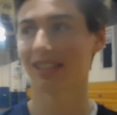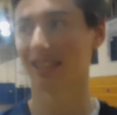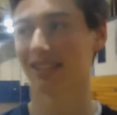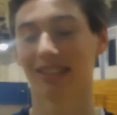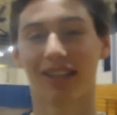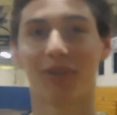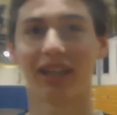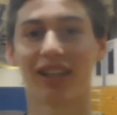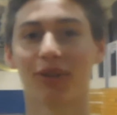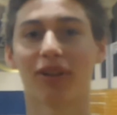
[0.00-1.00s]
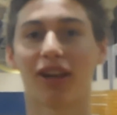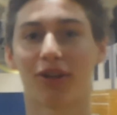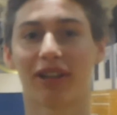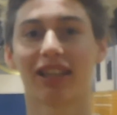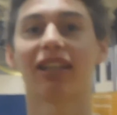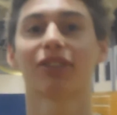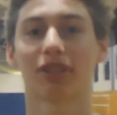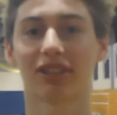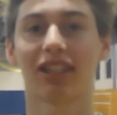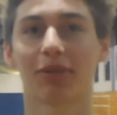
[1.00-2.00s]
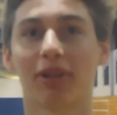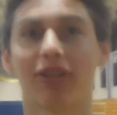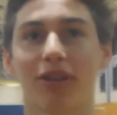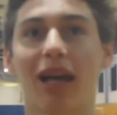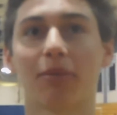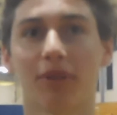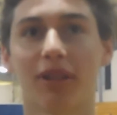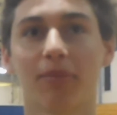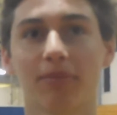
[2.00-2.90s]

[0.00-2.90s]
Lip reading: Like, you know, Nick can do a lot of great things, so it's nice being co-captain with him.